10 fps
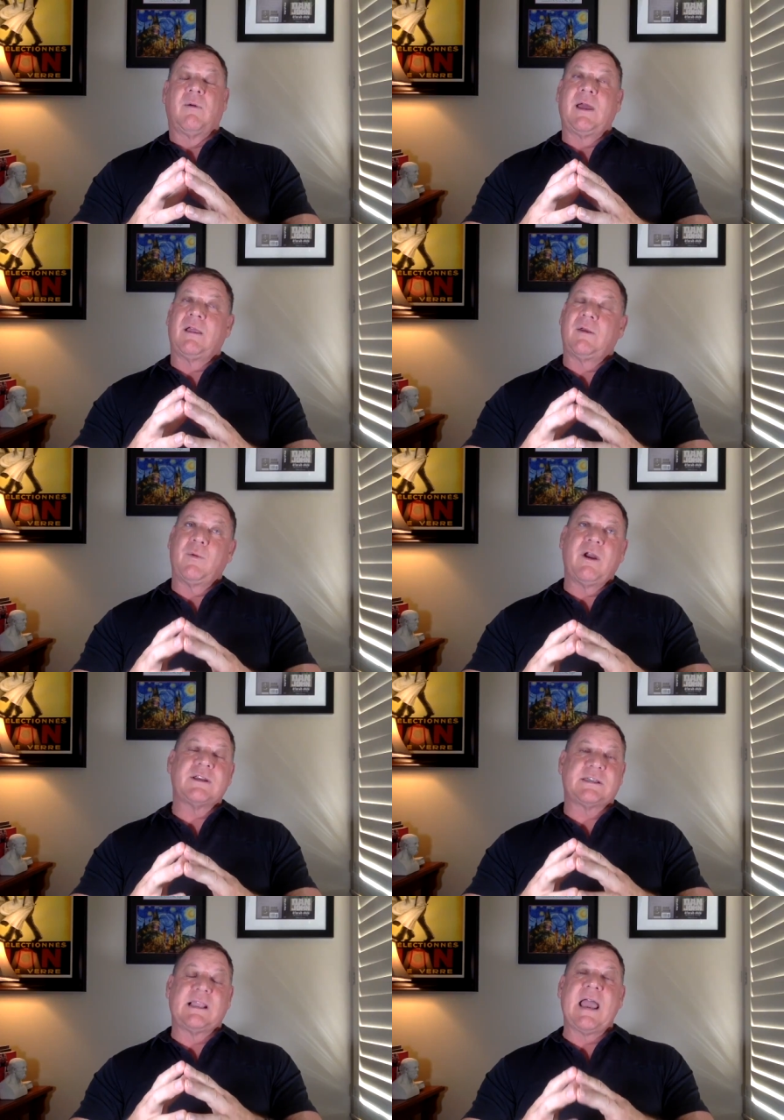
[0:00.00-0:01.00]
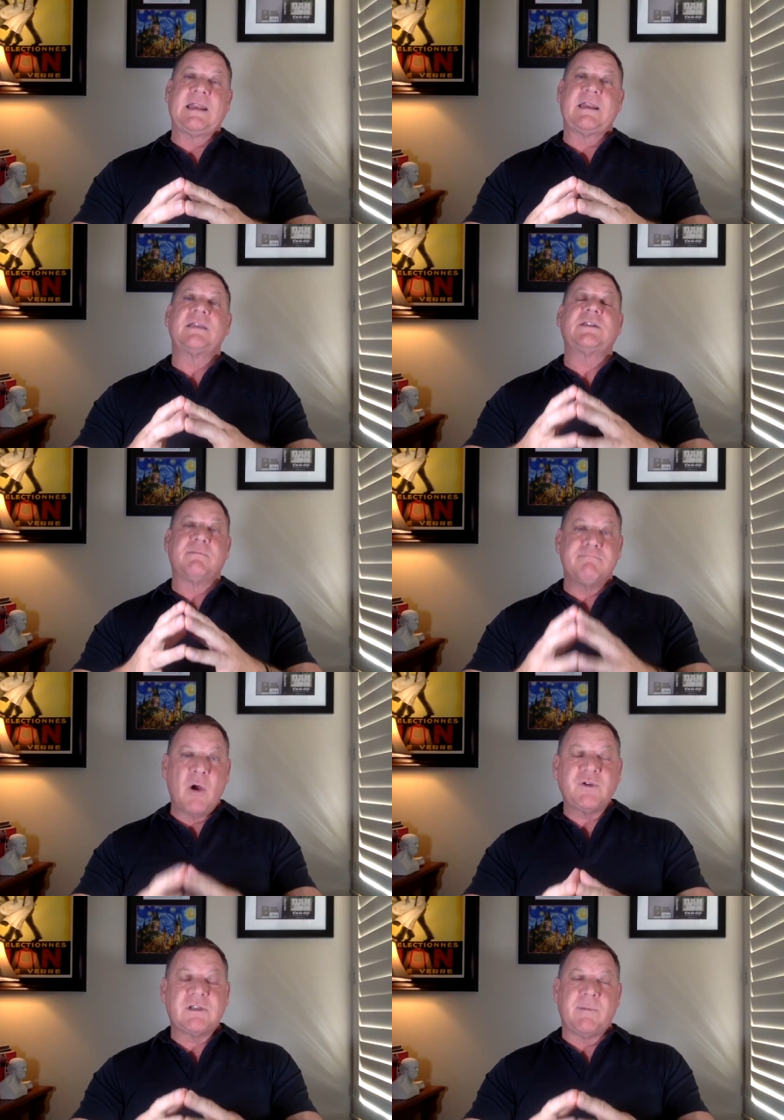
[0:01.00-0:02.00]
well, we are slided into
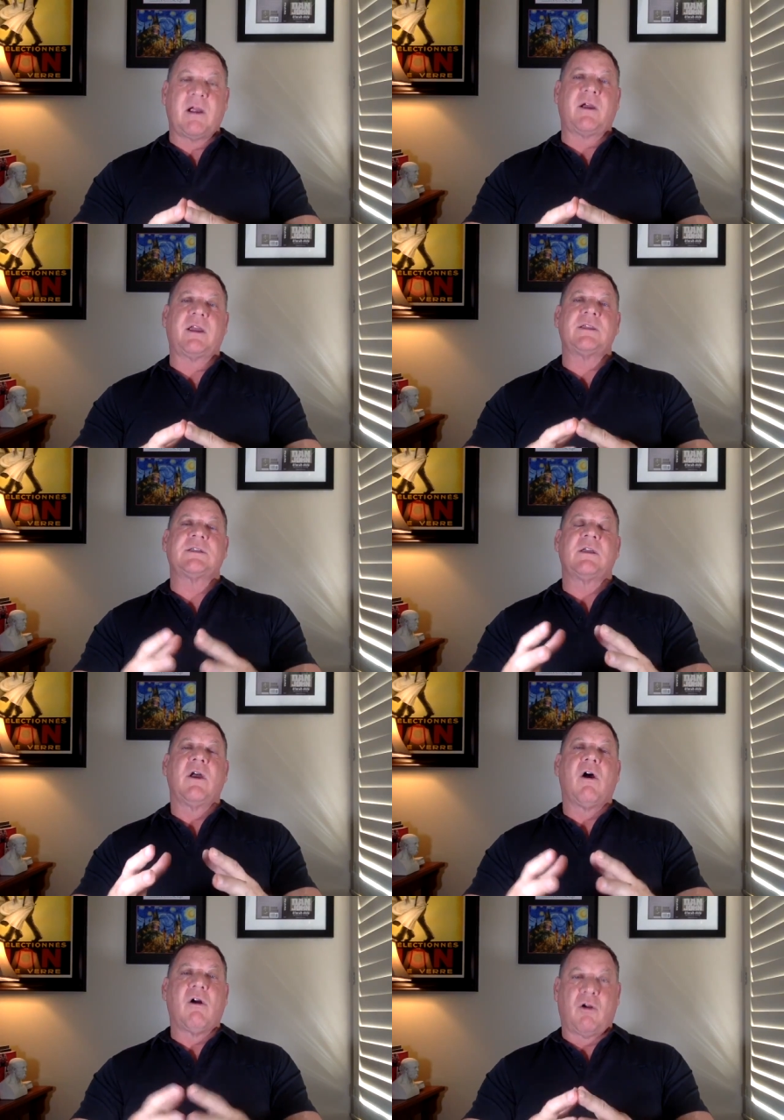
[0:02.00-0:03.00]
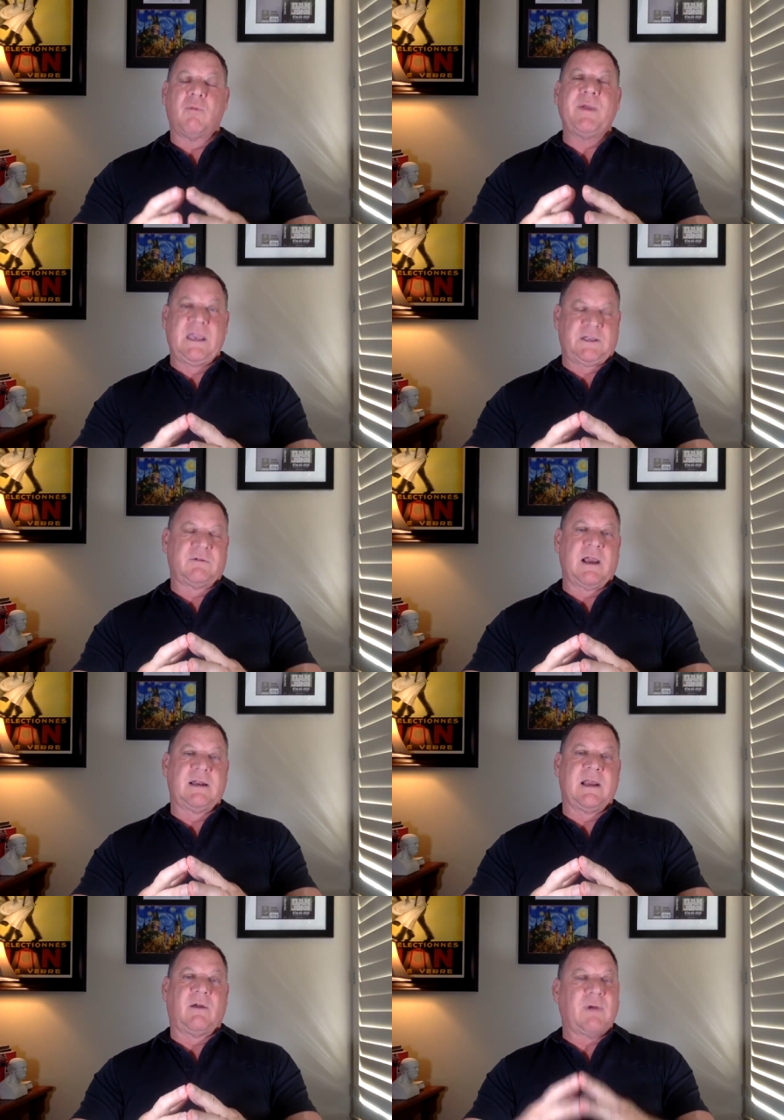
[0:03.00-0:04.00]
most Americans are obese
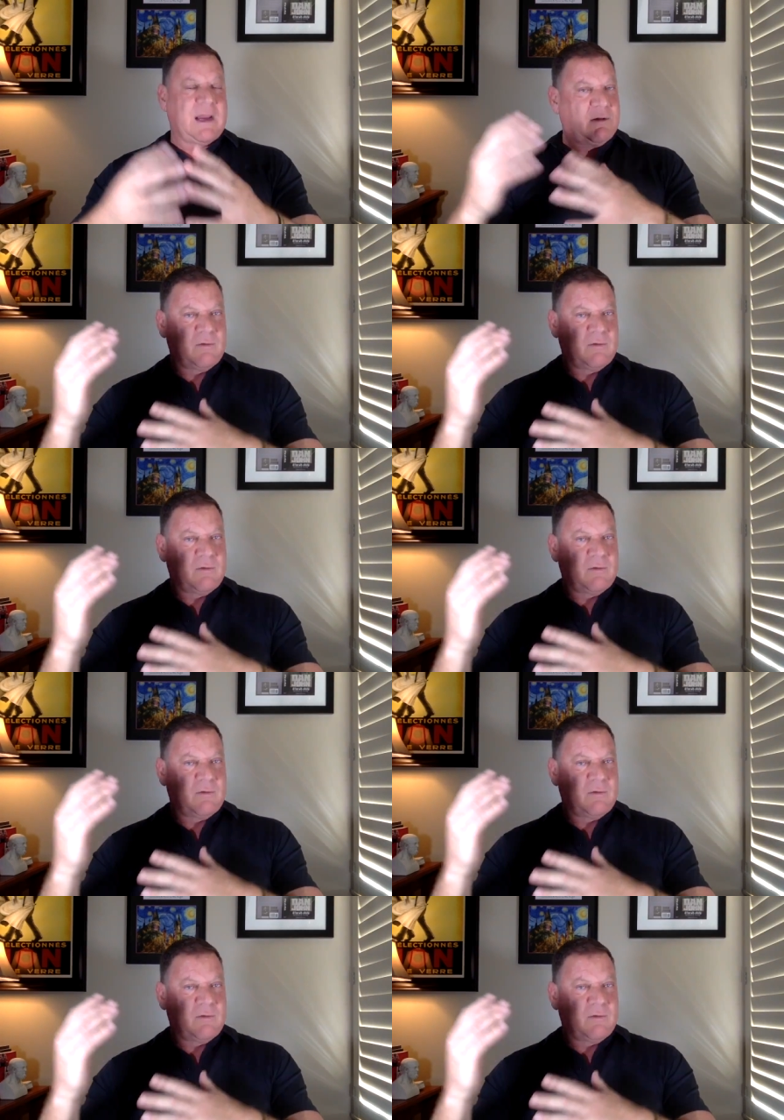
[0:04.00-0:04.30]
right now, right?